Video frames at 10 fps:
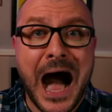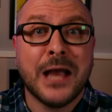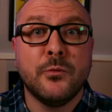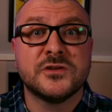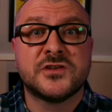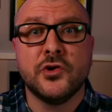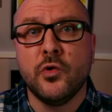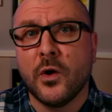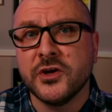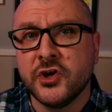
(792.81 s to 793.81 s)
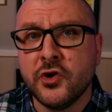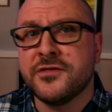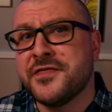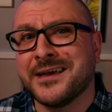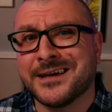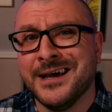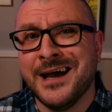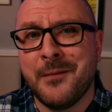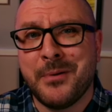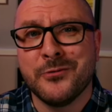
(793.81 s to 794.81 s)
I want to know what you think
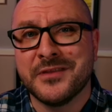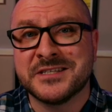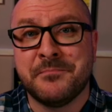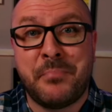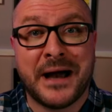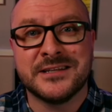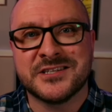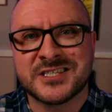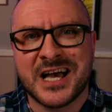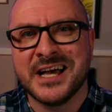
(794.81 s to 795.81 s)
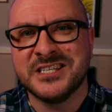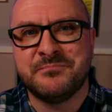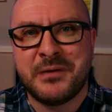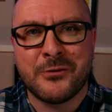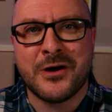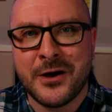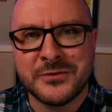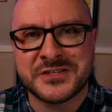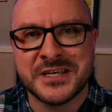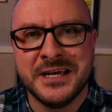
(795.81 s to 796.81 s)
about this pint-sized
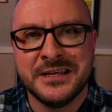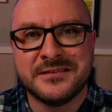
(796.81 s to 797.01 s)
powerhouse